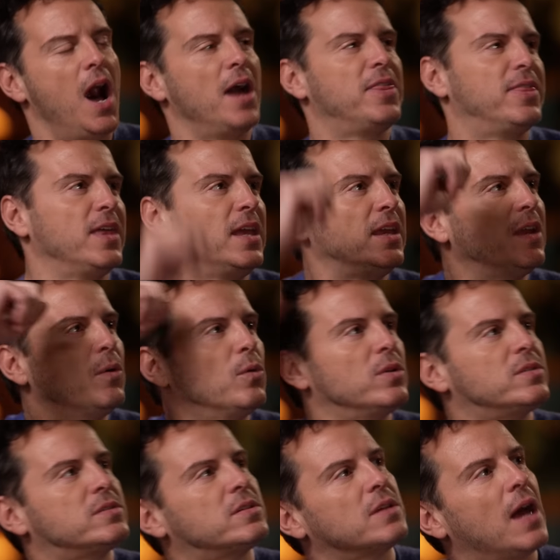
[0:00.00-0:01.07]
I think it
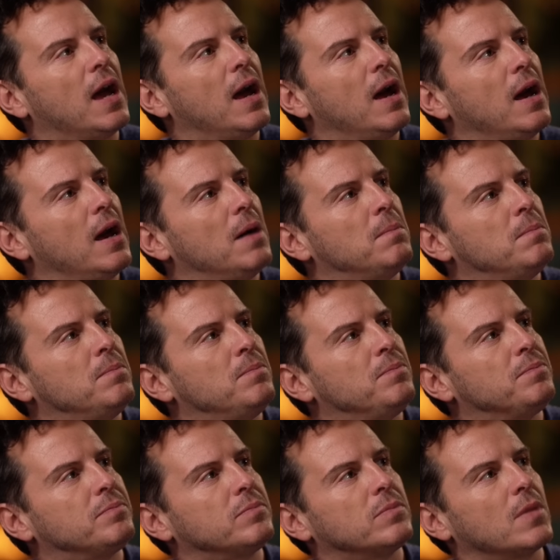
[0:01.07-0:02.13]
was
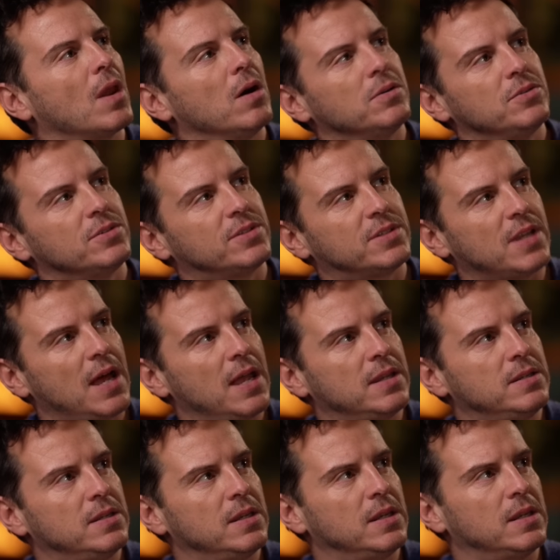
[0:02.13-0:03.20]

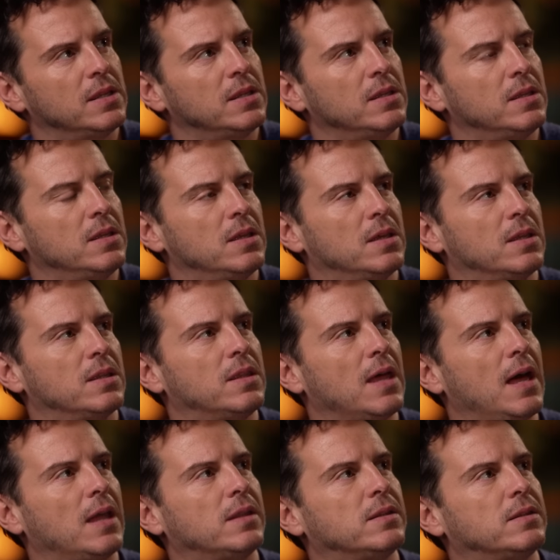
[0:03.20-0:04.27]
understanding
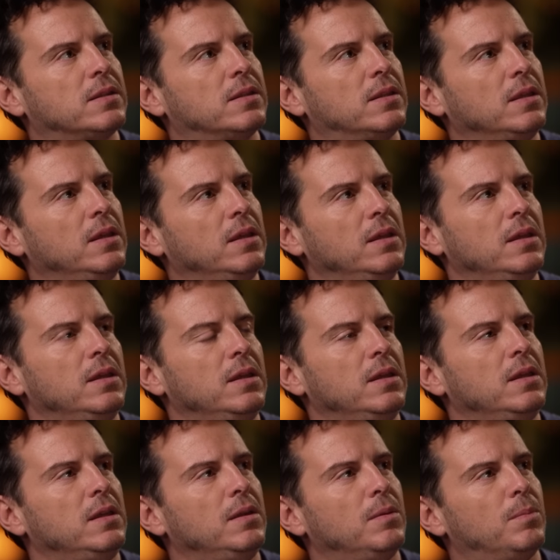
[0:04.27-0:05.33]
that
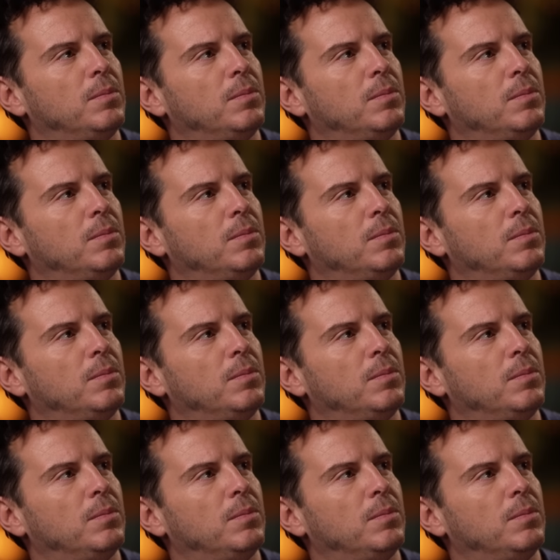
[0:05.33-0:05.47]
the